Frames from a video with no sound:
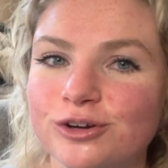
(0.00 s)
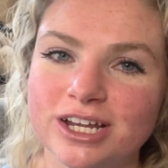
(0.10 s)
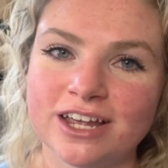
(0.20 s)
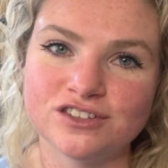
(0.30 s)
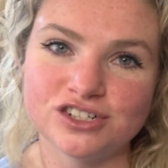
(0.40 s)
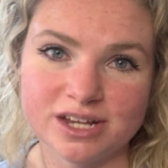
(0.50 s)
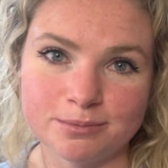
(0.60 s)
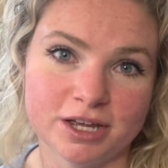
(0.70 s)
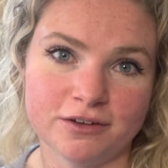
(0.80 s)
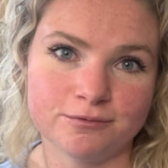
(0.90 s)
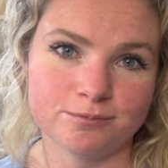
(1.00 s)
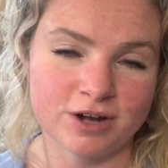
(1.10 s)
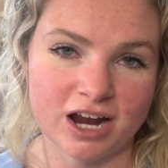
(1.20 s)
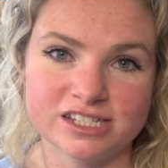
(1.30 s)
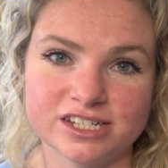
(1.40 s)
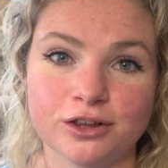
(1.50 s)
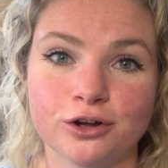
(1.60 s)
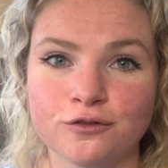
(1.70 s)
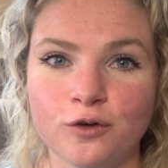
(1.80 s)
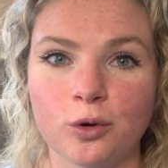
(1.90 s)
it gives you something nice to
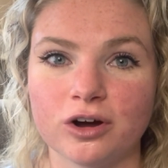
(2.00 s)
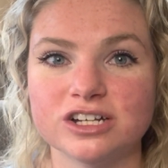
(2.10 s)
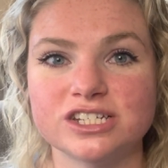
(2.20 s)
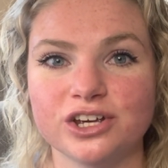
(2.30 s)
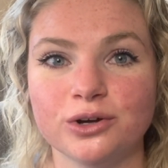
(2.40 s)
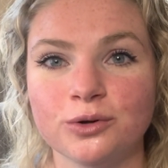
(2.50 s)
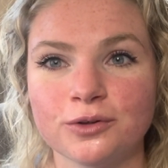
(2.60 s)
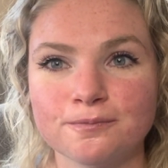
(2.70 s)
look forward to.